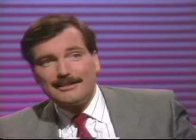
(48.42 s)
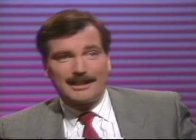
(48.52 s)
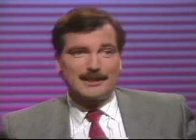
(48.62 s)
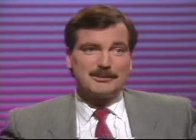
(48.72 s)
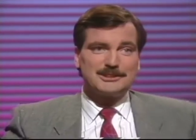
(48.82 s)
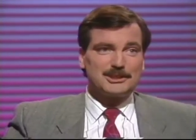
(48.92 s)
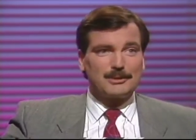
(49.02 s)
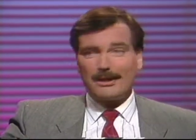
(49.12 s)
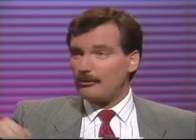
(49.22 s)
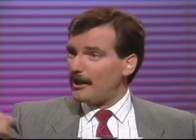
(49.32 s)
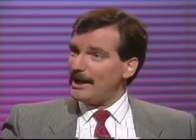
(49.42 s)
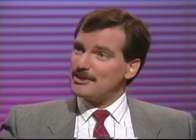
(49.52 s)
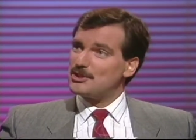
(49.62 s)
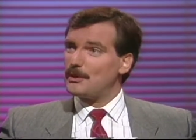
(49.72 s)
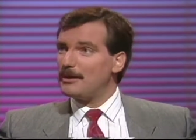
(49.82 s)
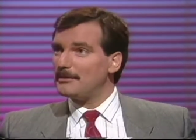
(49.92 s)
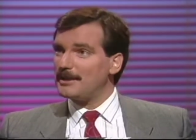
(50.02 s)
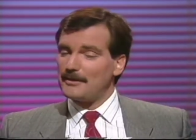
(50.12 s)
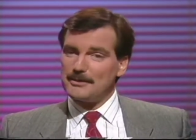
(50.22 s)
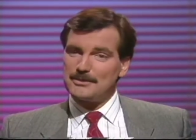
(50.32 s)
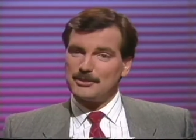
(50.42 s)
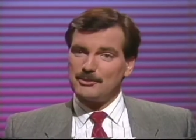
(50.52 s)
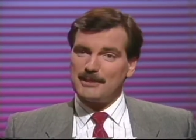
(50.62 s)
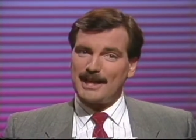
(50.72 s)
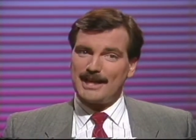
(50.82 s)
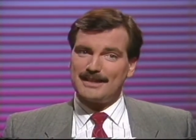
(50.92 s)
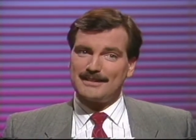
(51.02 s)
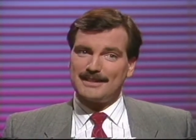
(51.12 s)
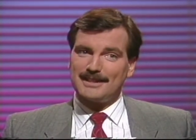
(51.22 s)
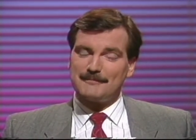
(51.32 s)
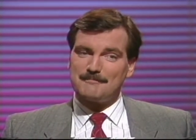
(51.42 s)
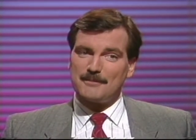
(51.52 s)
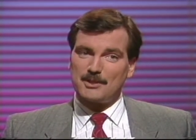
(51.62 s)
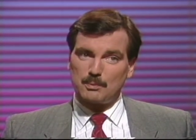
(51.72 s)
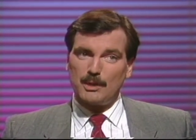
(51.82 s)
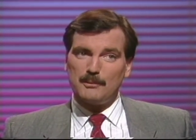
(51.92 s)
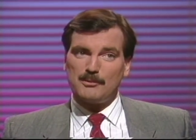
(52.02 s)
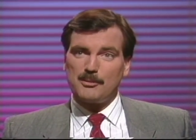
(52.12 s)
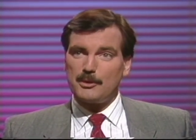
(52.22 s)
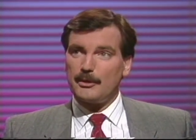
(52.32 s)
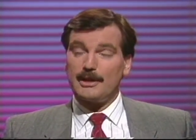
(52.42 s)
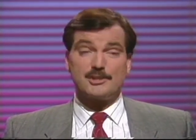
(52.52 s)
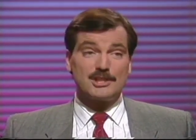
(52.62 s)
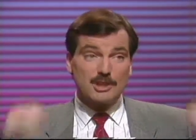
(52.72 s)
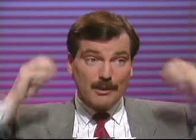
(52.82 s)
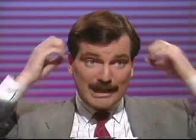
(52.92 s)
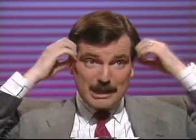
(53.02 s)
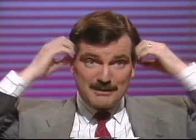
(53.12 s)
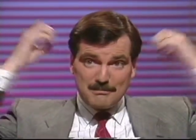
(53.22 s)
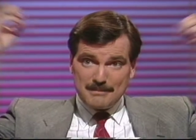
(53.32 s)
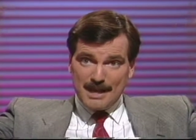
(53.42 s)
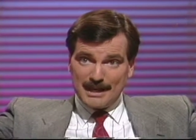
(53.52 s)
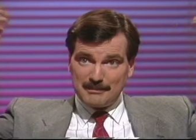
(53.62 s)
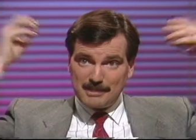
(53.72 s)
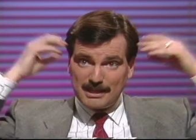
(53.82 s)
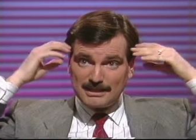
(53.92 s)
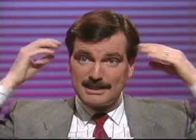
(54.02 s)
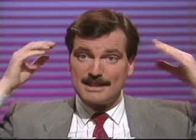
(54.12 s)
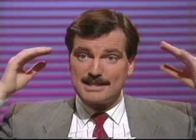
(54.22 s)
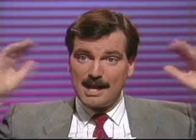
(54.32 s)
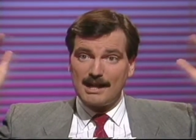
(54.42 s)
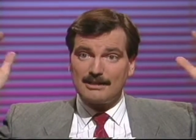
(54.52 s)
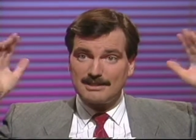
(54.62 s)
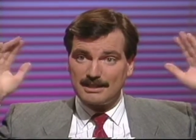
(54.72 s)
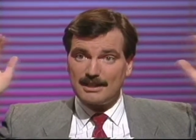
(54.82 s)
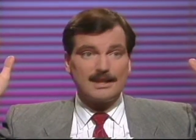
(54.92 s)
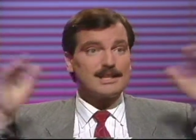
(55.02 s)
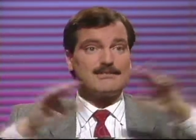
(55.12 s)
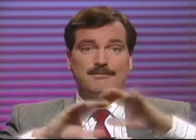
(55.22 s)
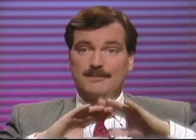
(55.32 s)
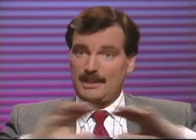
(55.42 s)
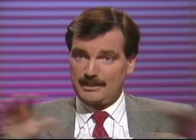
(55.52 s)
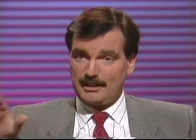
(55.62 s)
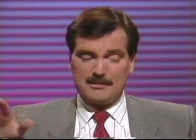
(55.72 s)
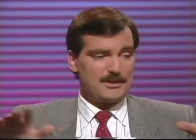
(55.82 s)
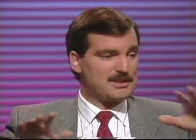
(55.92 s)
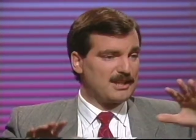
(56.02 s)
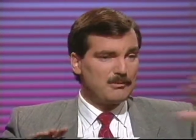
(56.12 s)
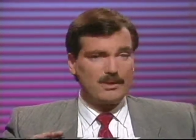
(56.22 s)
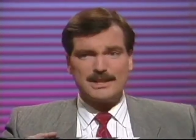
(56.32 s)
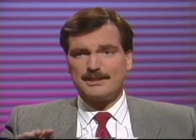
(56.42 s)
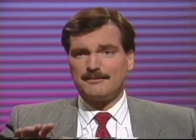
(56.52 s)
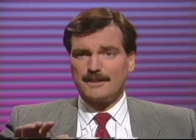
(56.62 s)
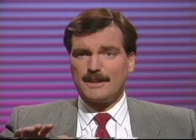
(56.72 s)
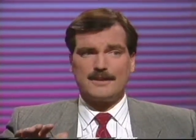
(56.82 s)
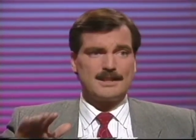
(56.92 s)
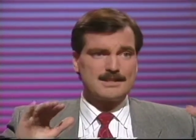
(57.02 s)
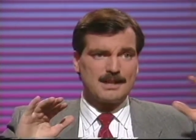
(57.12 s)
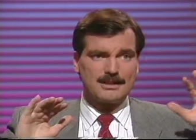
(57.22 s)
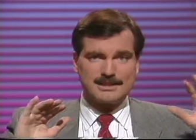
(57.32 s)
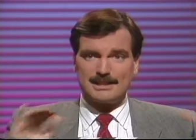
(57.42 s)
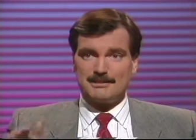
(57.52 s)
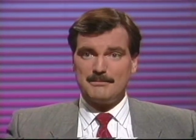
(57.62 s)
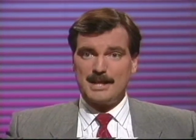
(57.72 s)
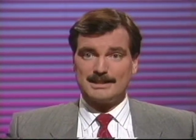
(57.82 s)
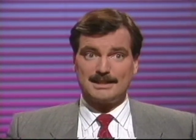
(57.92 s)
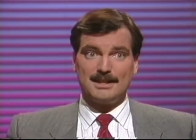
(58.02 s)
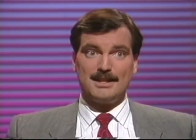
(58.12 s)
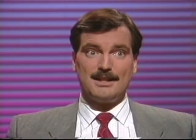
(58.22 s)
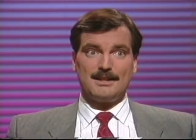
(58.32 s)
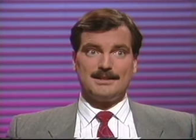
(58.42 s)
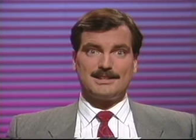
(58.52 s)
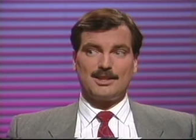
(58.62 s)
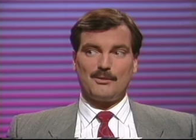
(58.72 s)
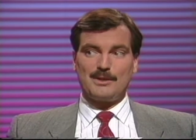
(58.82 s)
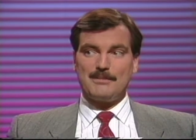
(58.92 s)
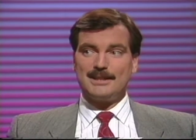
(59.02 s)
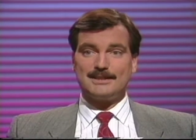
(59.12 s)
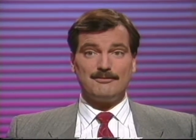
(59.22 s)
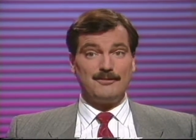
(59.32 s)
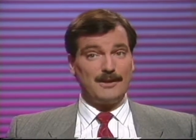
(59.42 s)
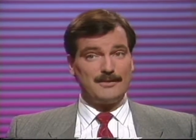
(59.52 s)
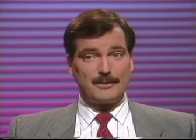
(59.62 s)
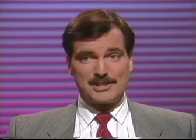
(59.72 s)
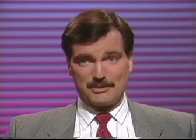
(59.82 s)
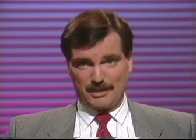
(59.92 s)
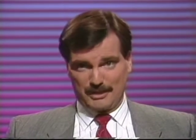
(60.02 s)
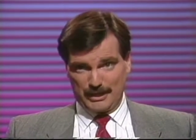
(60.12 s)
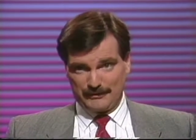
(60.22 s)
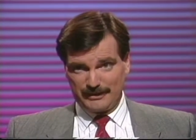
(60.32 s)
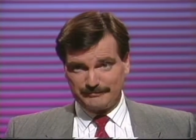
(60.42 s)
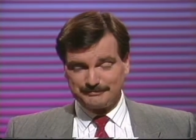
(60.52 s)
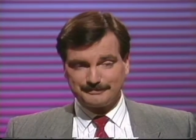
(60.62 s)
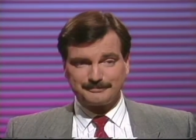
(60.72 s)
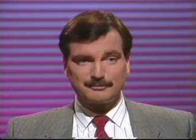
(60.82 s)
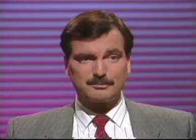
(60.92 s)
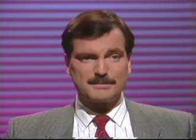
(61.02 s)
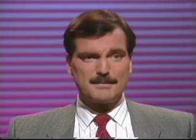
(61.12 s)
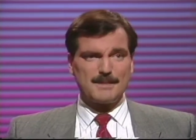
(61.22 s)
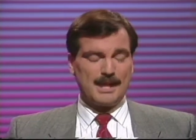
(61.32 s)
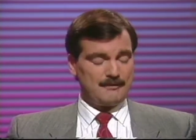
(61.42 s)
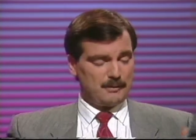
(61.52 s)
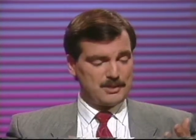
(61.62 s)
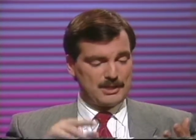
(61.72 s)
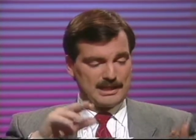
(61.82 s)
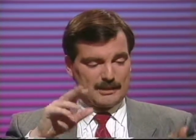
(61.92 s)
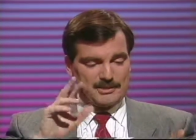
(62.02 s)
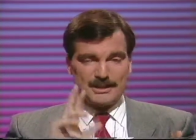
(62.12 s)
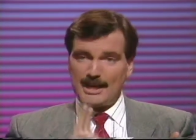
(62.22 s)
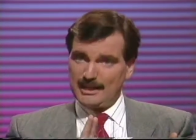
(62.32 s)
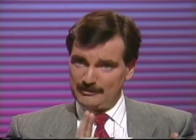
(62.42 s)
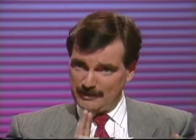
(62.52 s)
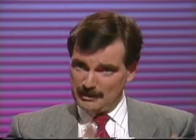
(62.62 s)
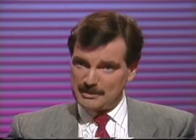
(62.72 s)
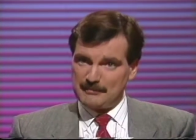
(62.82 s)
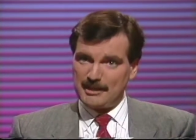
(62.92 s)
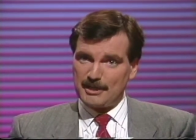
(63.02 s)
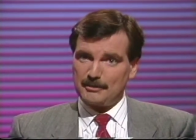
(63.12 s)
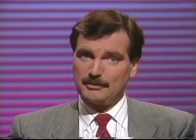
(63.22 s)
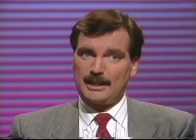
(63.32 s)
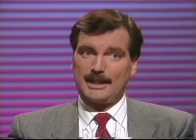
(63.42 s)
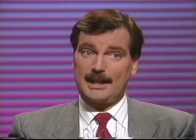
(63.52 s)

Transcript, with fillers: like a bunch of drowned rats show up into the newsroom, and um, there's one reporter on it. She's going out of her mind because the entire city is flooded. I mean, the subways are flooded. The entire city's a mess. So we made some very, very strong coffee. Unfortunately, there was a videotape editor and a